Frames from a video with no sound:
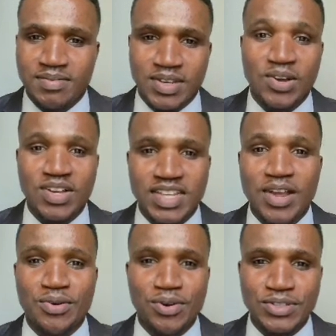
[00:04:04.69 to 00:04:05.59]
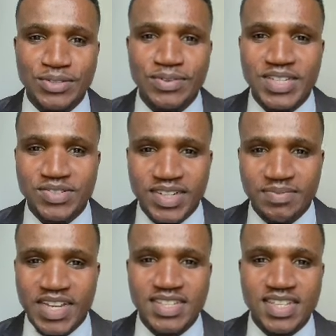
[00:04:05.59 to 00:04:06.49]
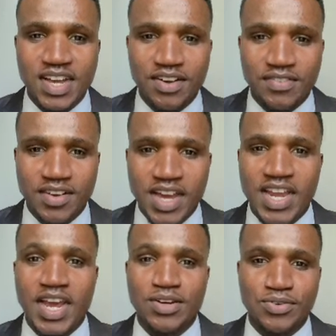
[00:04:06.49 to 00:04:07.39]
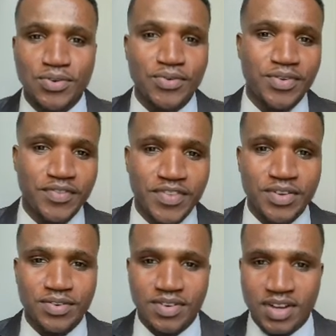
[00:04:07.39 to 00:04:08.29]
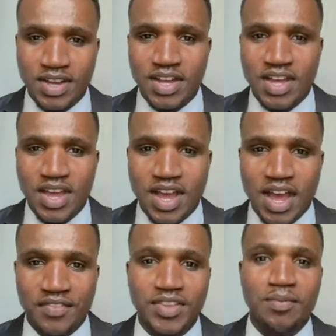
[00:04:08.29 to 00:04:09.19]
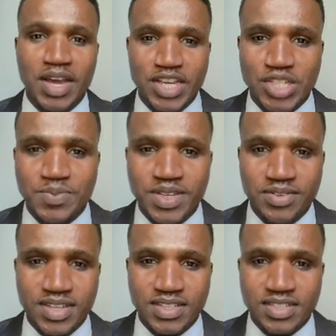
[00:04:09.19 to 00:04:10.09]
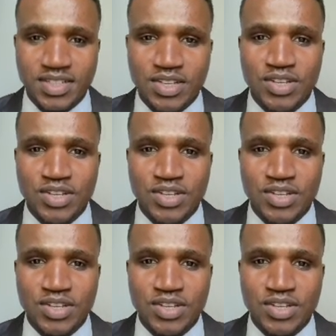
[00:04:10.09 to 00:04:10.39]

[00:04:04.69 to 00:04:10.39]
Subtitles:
because I go to restaurant myself and I do review after my experience.